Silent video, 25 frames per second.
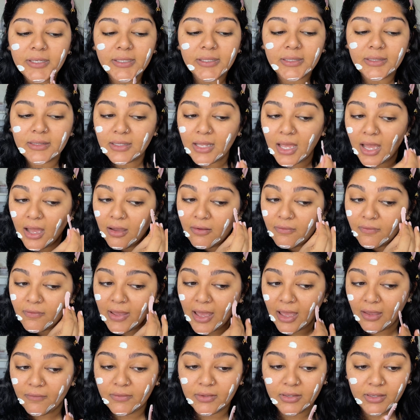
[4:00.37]
love
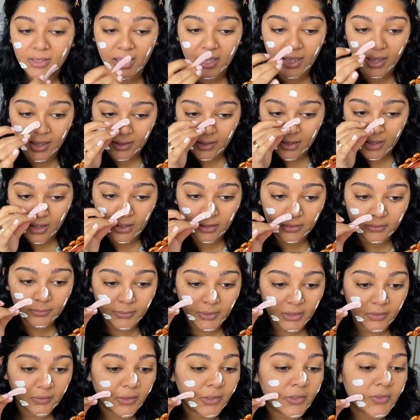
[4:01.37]
having handheld
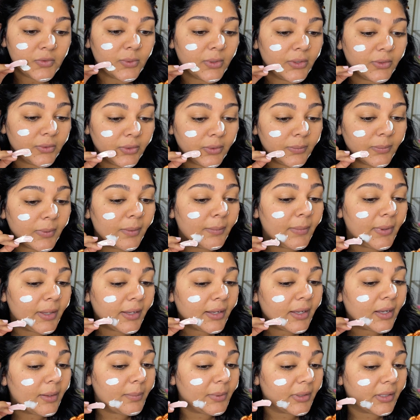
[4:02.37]
mirrors while doing my
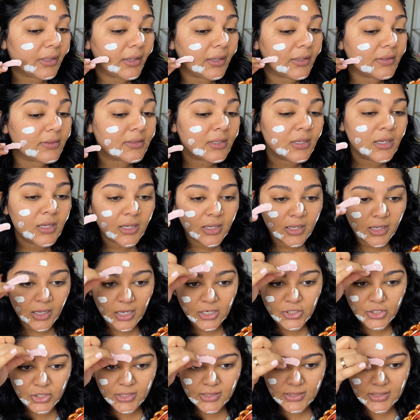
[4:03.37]
makeup because
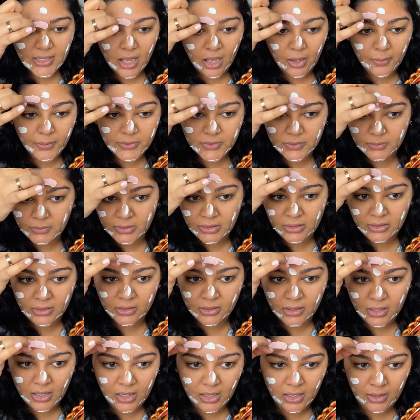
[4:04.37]
it just helps
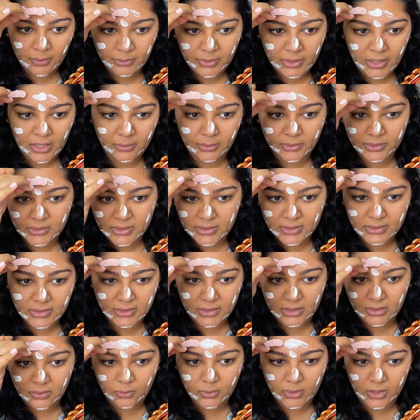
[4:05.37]
me be able to
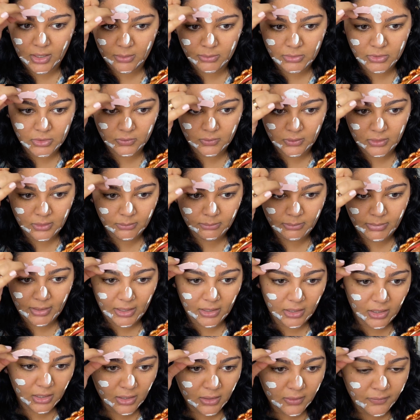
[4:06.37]
see what I'm doing
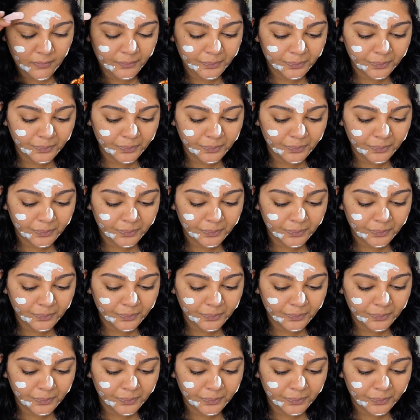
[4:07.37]
better.